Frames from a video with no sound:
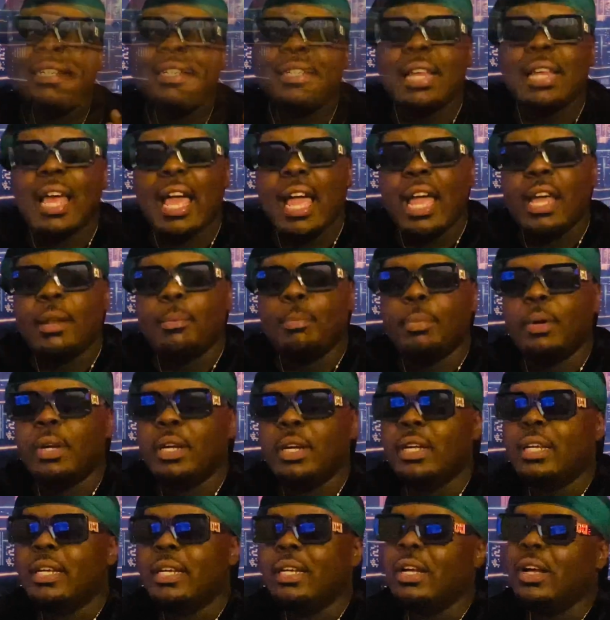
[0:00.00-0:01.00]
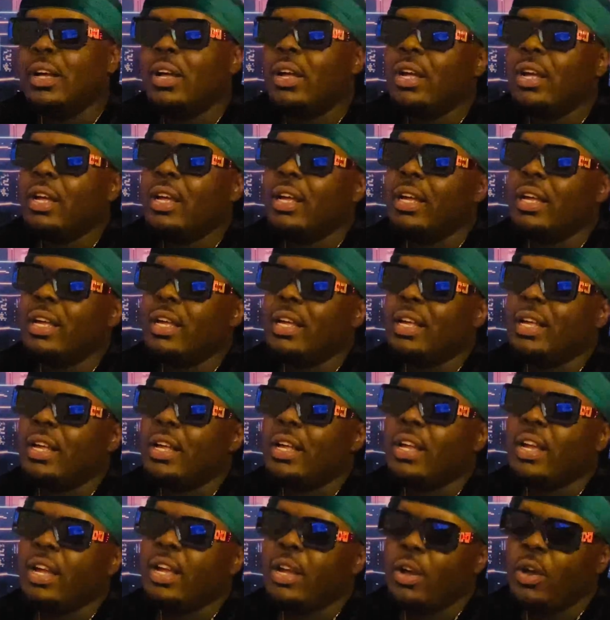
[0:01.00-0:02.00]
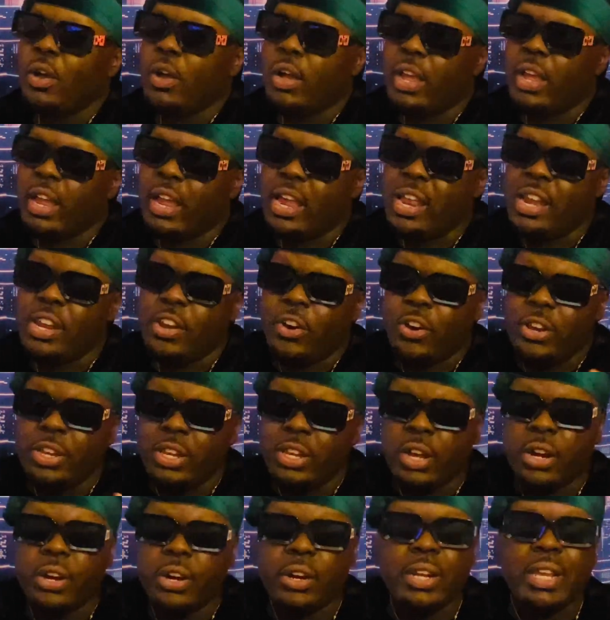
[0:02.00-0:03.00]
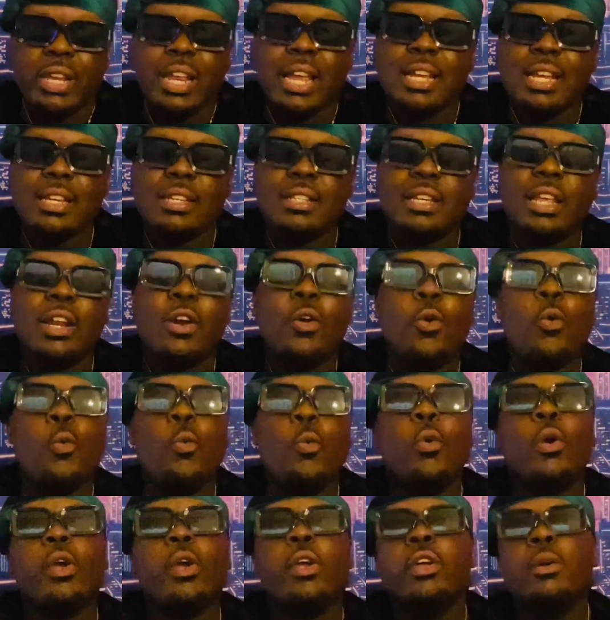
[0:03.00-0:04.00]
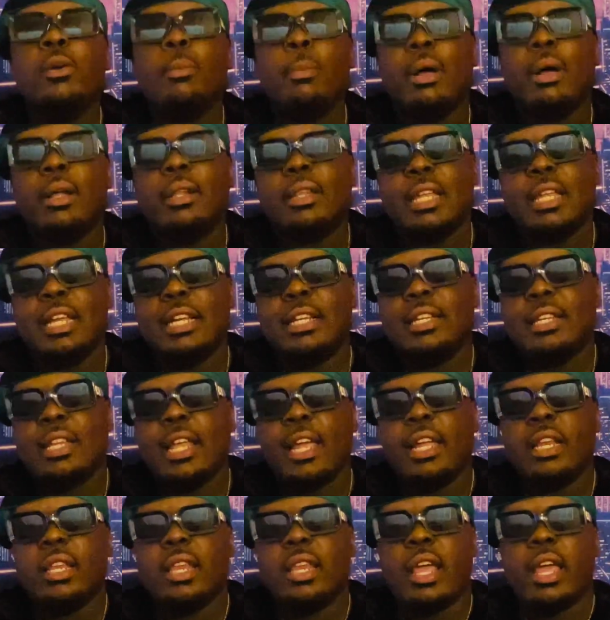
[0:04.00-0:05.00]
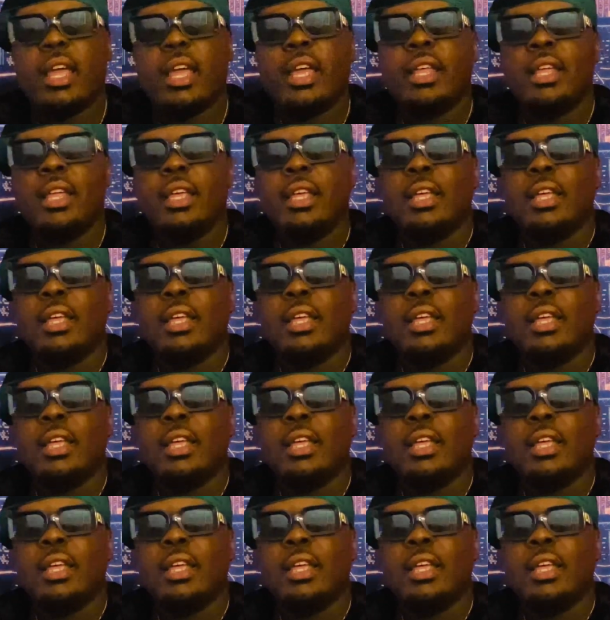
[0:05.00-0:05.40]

It's sad, but in their younger days, they don't worry about things like that.